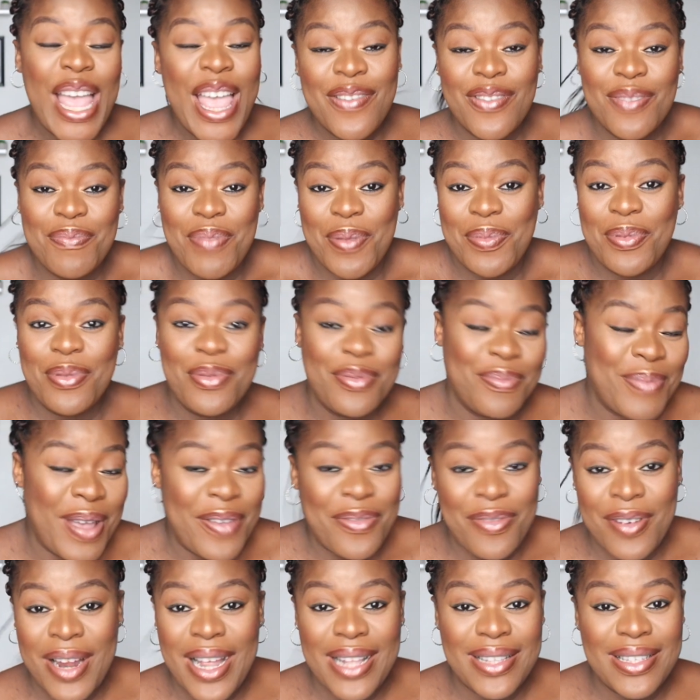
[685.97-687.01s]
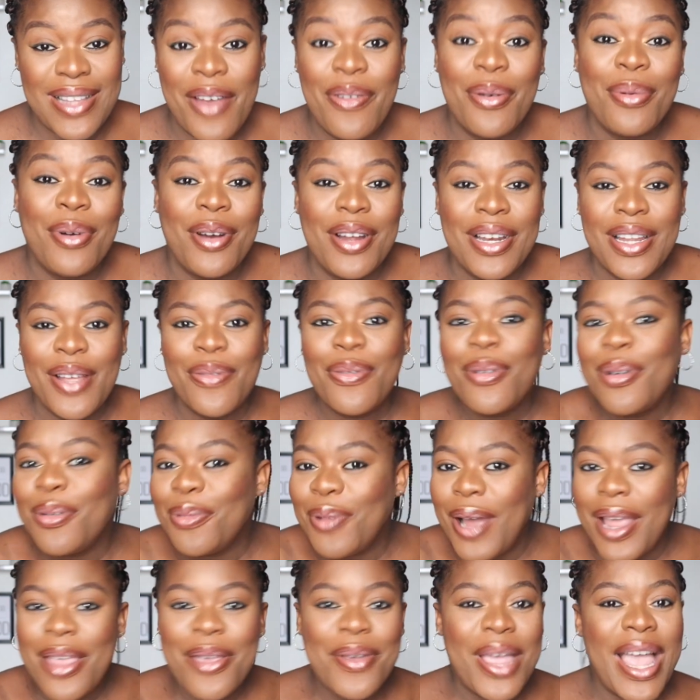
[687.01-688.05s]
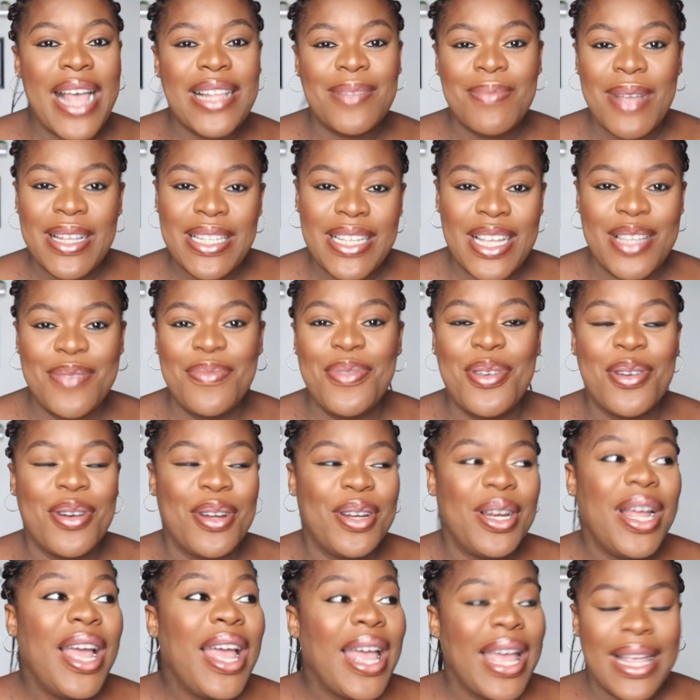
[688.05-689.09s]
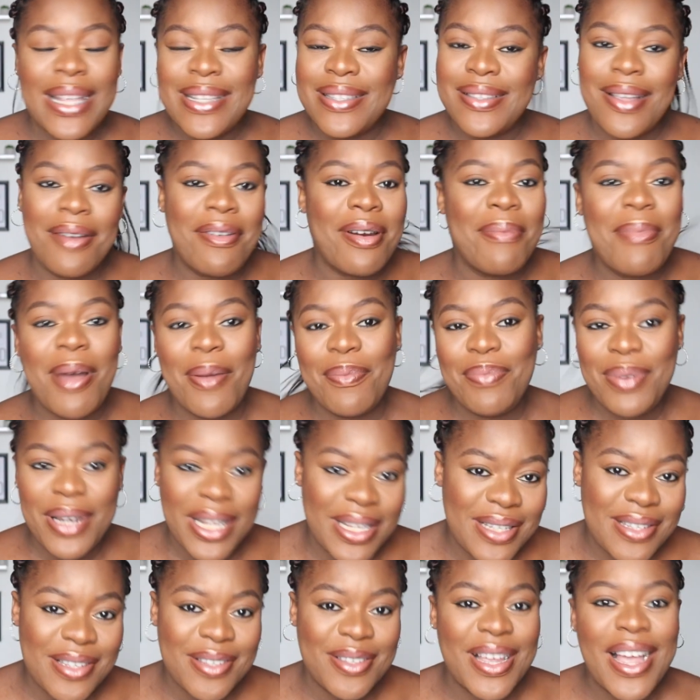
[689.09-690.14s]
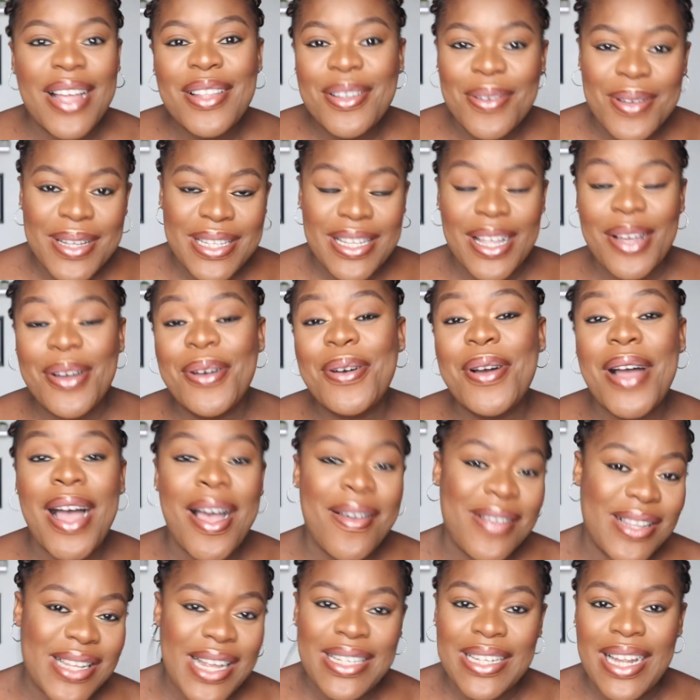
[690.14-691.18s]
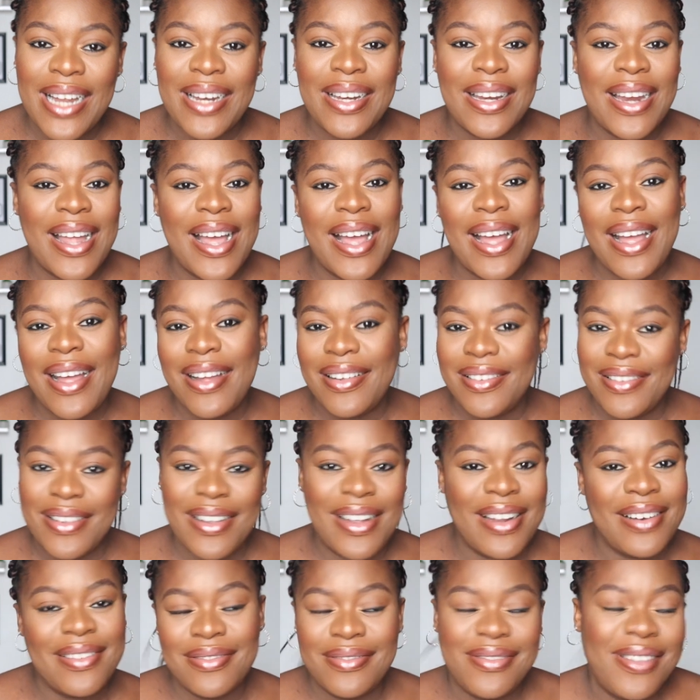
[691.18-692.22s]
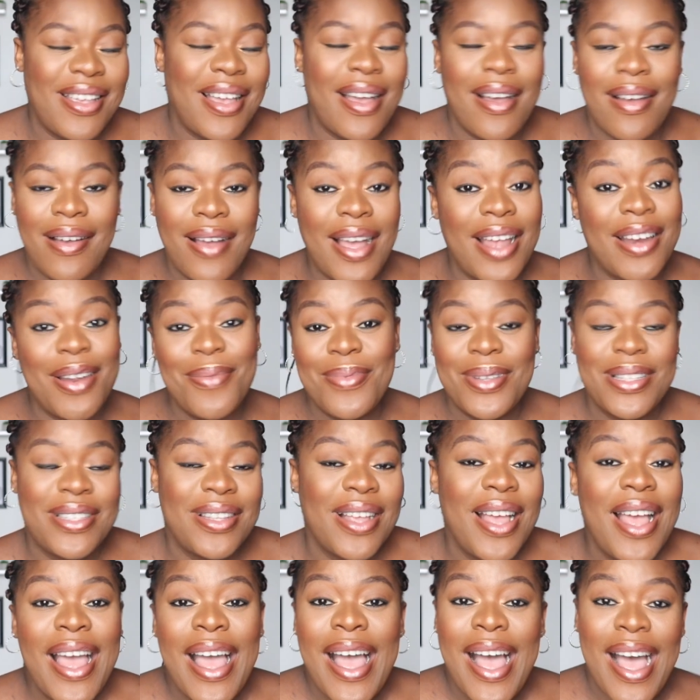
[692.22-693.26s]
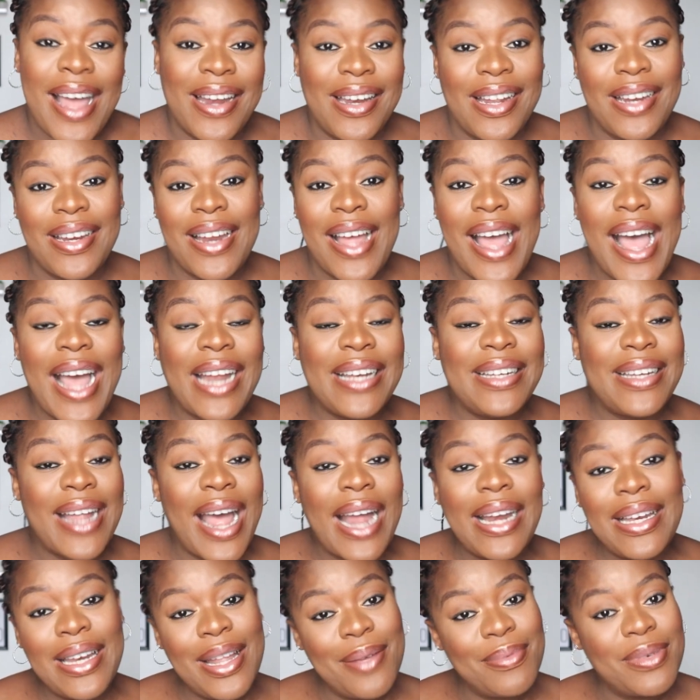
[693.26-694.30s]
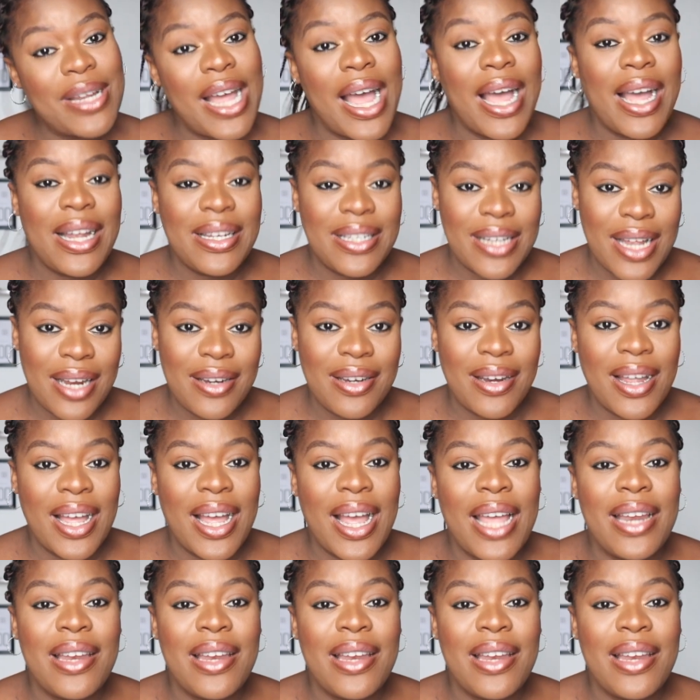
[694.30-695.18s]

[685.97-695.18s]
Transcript: Even people, my friends, everyone, even when you guys message me on Instagram and places, you guys always say, "Oh, how is Adanna?" And yeah, her name is Adanna. Her dad named her Adanna.